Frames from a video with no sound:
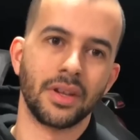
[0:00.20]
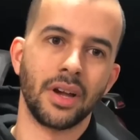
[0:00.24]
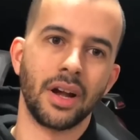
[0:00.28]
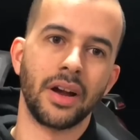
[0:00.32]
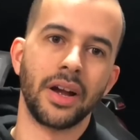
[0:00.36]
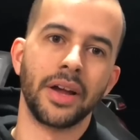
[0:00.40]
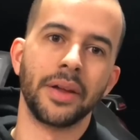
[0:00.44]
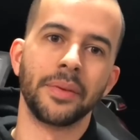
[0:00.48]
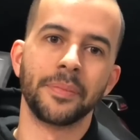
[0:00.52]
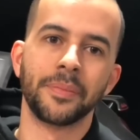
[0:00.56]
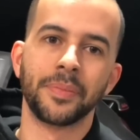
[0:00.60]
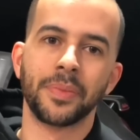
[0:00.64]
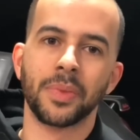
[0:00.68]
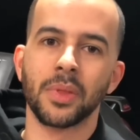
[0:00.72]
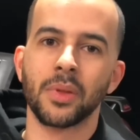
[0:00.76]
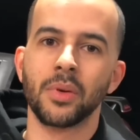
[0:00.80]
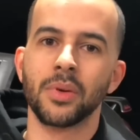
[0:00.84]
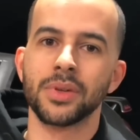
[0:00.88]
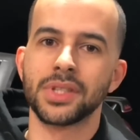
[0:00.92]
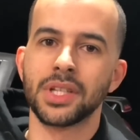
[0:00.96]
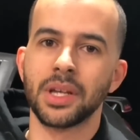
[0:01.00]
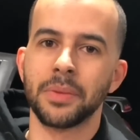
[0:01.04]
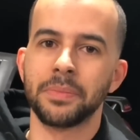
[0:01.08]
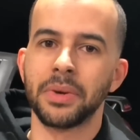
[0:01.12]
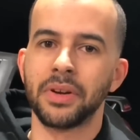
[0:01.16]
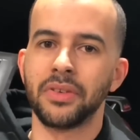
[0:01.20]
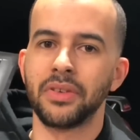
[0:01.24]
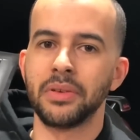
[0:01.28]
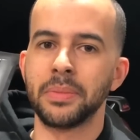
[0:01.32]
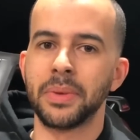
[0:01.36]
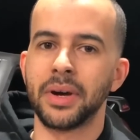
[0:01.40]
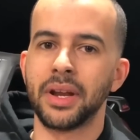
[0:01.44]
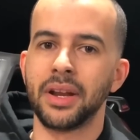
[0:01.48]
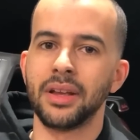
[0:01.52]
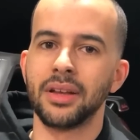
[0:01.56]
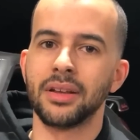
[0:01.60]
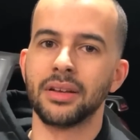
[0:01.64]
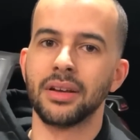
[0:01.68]
All right, what's up
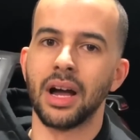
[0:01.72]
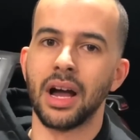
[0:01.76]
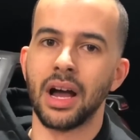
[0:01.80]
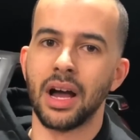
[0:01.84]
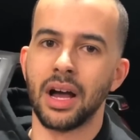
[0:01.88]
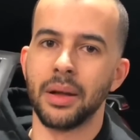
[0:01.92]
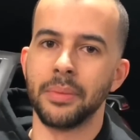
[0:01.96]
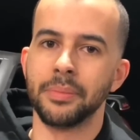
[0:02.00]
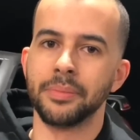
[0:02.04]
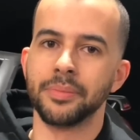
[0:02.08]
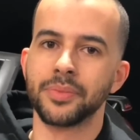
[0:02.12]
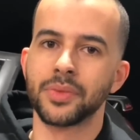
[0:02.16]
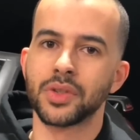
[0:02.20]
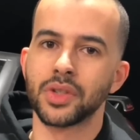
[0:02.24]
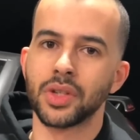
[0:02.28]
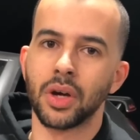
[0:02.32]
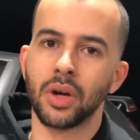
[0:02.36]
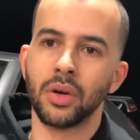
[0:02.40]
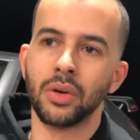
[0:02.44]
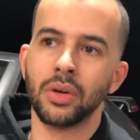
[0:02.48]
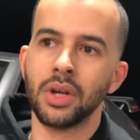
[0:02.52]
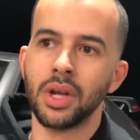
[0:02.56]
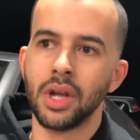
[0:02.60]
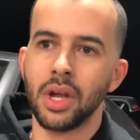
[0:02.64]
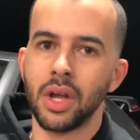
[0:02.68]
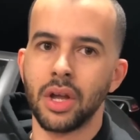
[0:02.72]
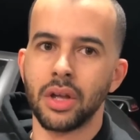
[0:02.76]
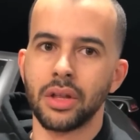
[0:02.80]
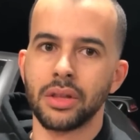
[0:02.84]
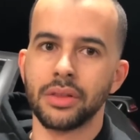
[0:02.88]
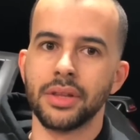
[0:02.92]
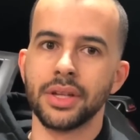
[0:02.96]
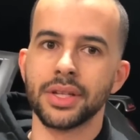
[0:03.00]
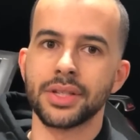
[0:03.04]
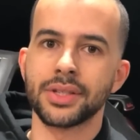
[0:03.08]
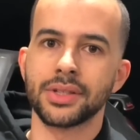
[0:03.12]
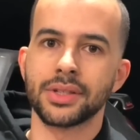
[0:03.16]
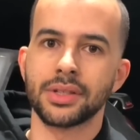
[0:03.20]
everybody? So
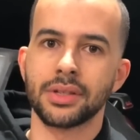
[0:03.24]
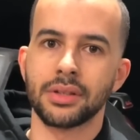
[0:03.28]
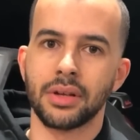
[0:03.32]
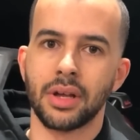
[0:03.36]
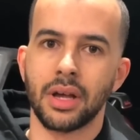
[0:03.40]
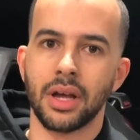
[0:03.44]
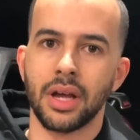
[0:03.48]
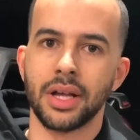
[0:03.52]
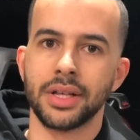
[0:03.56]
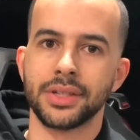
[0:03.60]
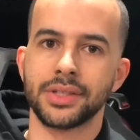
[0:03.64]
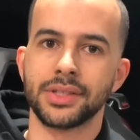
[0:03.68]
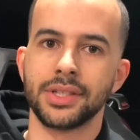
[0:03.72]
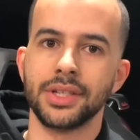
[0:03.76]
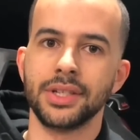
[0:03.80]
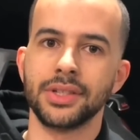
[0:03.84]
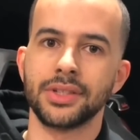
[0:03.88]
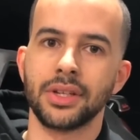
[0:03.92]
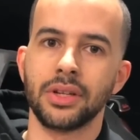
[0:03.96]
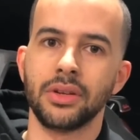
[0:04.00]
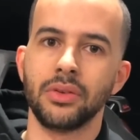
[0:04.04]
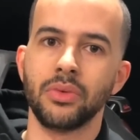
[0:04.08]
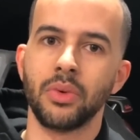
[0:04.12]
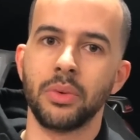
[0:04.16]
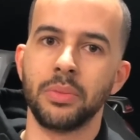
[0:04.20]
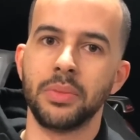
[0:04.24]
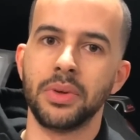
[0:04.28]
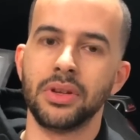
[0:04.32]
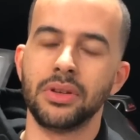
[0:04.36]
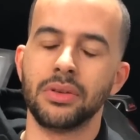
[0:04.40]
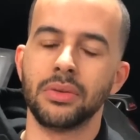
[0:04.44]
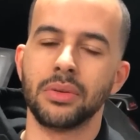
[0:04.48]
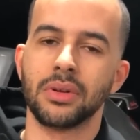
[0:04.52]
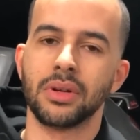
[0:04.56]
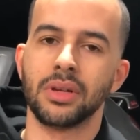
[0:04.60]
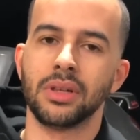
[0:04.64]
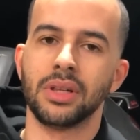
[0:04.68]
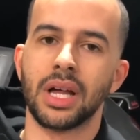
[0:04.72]
this season we've been
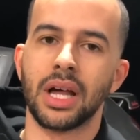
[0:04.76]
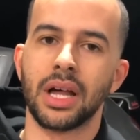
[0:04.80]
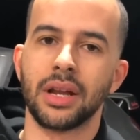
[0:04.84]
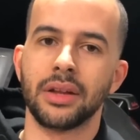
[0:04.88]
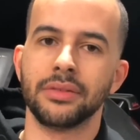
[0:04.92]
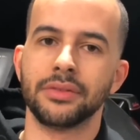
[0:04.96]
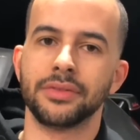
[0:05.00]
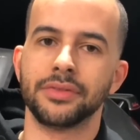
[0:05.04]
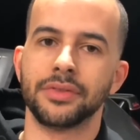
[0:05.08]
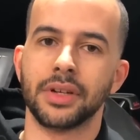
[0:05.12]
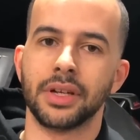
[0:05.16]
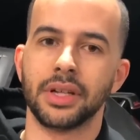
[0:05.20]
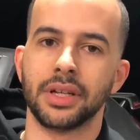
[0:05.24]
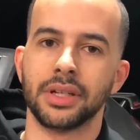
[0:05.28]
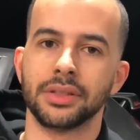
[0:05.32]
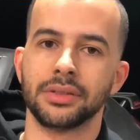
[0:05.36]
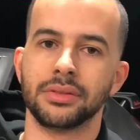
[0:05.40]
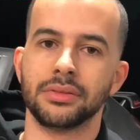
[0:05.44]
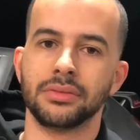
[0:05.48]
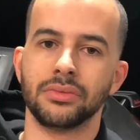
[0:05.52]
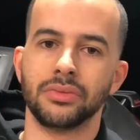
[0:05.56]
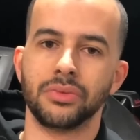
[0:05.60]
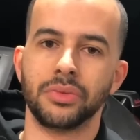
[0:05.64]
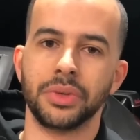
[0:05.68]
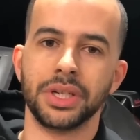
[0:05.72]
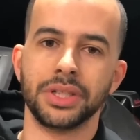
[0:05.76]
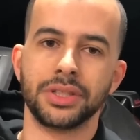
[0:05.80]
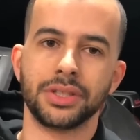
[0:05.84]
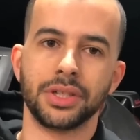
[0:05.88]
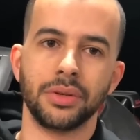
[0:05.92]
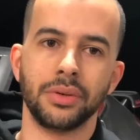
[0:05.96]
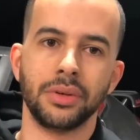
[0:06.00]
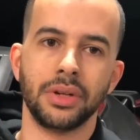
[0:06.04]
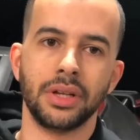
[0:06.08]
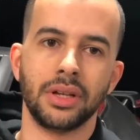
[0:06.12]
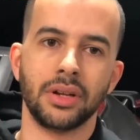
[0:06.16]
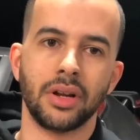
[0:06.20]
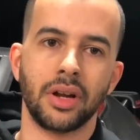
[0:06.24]
doing a lot of
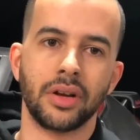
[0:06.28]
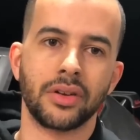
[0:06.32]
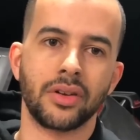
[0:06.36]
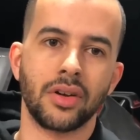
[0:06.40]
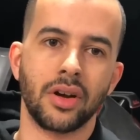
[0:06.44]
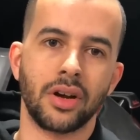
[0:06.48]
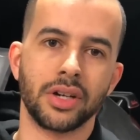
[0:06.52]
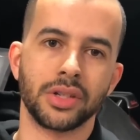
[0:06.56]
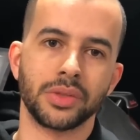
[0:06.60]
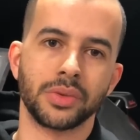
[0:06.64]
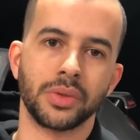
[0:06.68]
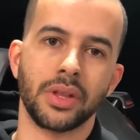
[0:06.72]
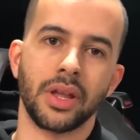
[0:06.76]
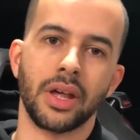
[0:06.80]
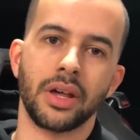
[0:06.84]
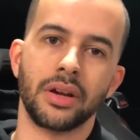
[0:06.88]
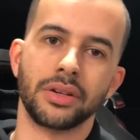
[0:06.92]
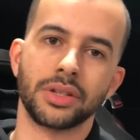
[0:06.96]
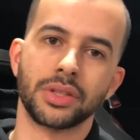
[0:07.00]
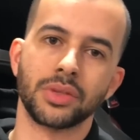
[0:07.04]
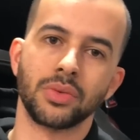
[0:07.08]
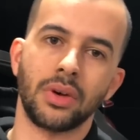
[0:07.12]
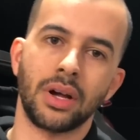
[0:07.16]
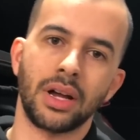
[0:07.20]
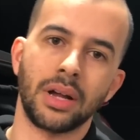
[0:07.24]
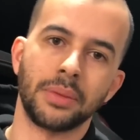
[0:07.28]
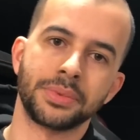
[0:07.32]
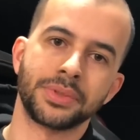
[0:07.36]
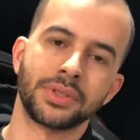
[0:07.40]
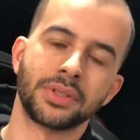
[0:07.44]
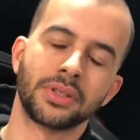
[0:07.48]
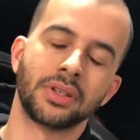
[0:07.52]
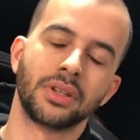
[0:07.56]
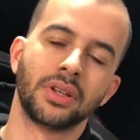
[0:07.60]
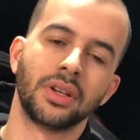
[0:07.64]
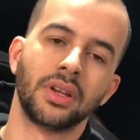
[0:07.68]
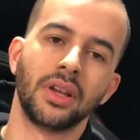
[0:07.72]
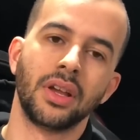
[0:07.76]
retuning on cars with header
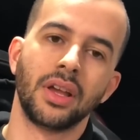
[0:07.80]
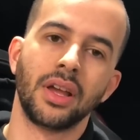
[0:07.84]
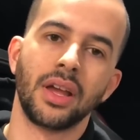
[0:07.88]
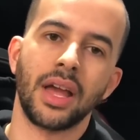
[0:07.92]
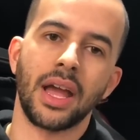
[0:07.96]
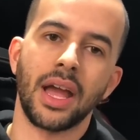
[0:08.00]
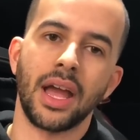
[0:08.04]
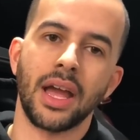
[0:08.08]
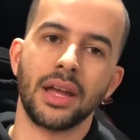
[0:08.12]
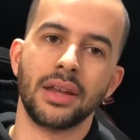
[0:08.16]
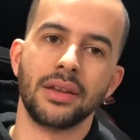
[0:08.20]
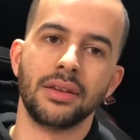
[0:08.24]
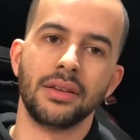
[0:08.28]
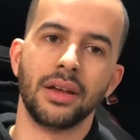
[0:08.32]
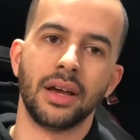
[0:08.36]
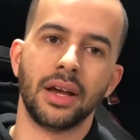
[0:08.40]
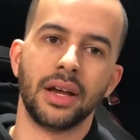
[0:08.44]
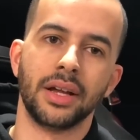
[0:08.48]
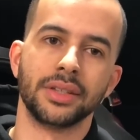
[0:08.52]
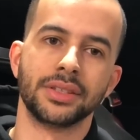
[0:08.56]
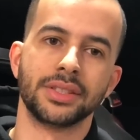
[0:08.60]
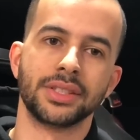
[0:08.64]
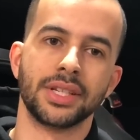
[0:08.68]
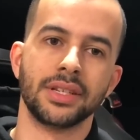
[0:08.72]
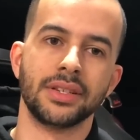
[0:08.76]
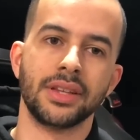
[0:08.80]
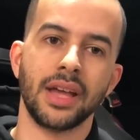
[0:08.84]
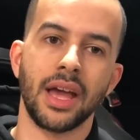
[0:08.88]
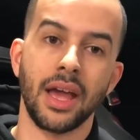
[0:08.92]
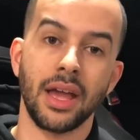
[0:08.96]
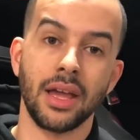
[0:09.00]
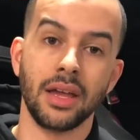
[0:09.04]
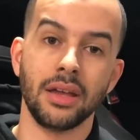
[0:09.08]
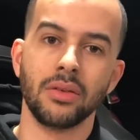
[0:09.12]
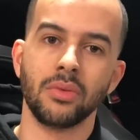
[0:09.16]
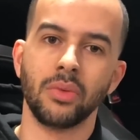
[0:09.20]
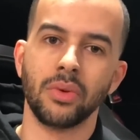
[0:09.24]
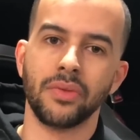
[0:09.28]
swaps, and
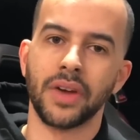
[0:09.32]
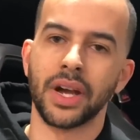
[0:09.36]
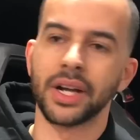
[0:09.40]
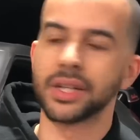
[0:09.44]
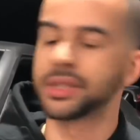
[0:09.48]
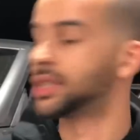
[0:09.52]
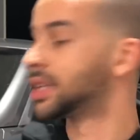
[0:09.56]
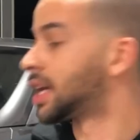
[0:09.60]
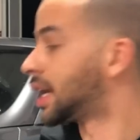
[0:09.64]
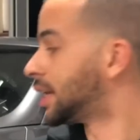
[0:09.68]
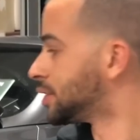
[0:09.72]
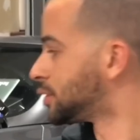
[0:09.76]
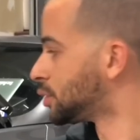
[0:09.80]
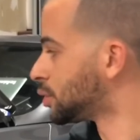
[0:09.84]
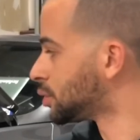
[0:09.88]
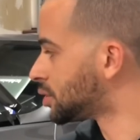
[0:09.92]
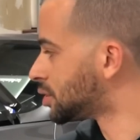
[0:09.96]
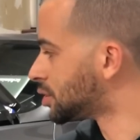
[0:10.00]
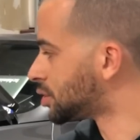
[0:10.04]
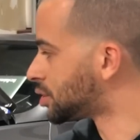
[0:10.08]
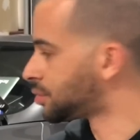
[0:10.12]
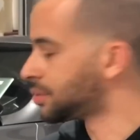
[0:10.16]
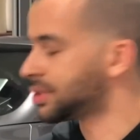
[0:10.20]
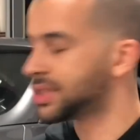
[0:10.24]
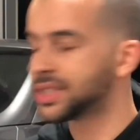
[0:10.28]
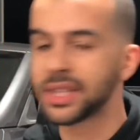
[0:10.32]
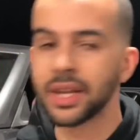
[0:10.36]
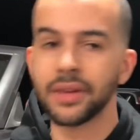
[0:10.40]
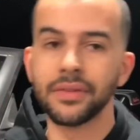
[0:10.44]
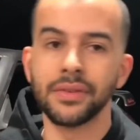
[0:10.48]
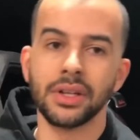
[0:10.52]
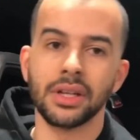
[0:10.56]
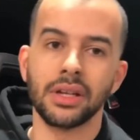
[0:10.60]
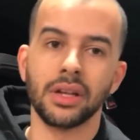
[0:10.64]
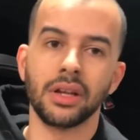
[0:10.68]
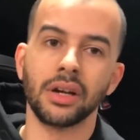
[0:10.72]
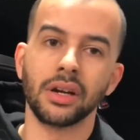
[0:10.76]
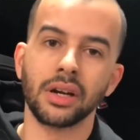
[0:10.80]
today we've actually got Zeus's
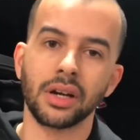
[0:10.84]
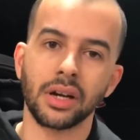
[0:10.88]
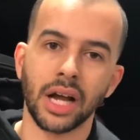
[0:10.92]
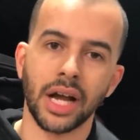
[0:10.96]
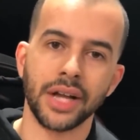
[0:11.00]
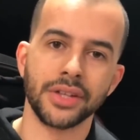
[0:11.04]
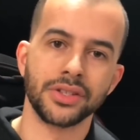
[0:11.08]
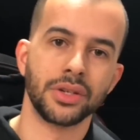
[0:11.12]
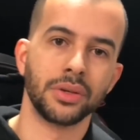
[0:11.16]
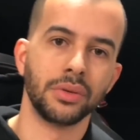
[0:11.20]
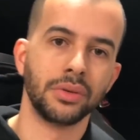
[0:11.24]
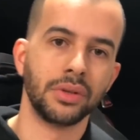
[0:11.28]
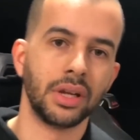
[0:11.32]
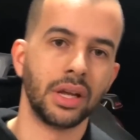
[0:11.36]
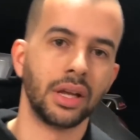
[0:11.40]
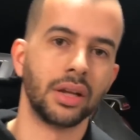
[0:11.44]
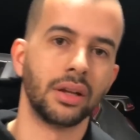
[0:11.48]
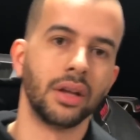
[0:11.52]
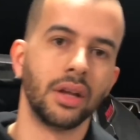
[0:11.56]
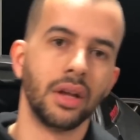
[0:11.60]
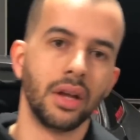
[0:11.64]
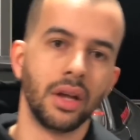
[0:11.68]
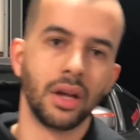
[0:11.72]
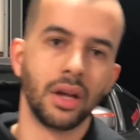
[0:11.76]
370 here. I tuned it